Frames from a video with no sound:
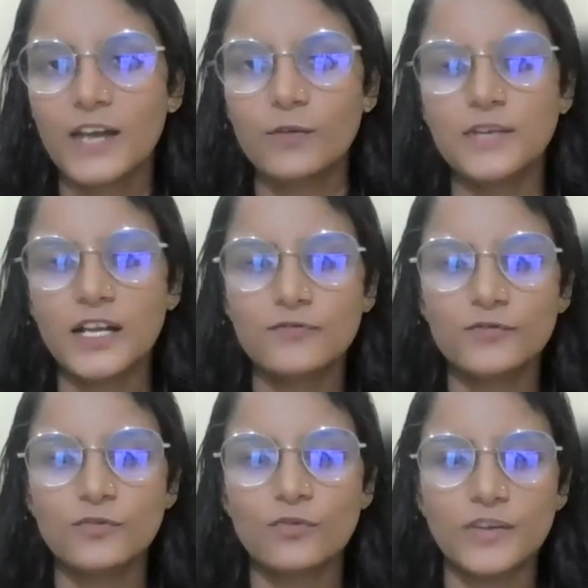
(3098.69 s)
I don't
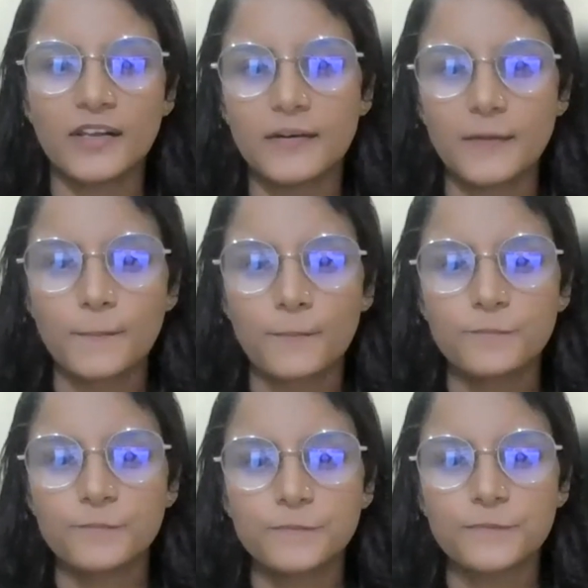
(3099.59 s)
have to go there.
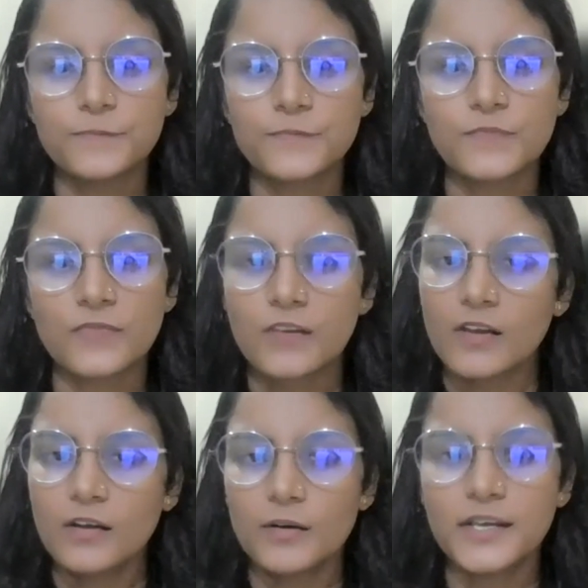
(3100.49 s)

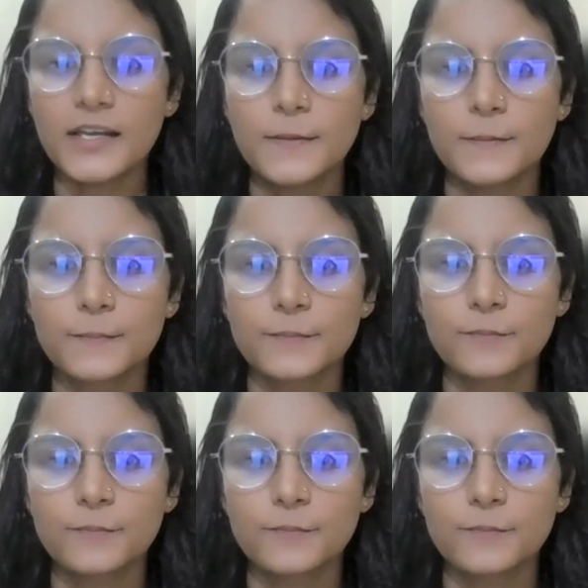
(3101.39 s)
Okay.